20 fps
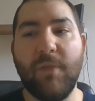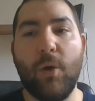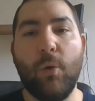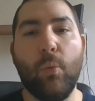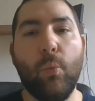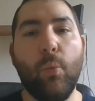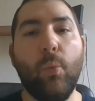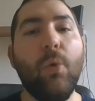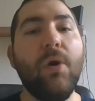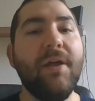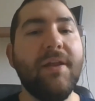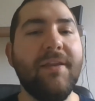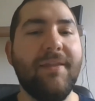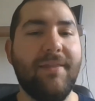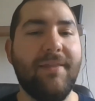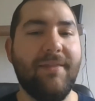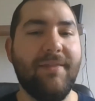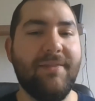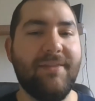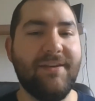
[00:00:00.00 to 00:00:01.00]
What
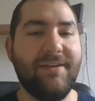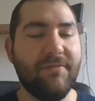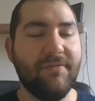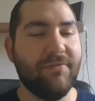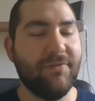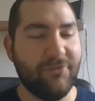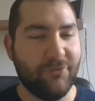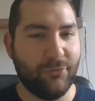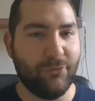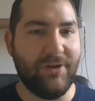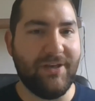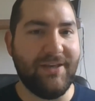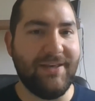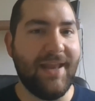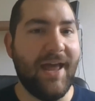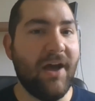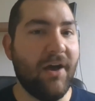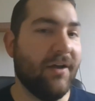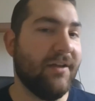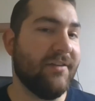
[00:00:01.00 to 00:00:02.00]
the difference between
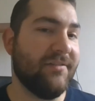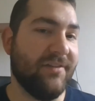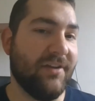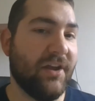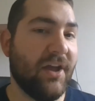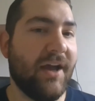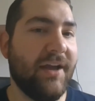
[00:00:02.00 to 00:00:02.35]
netos and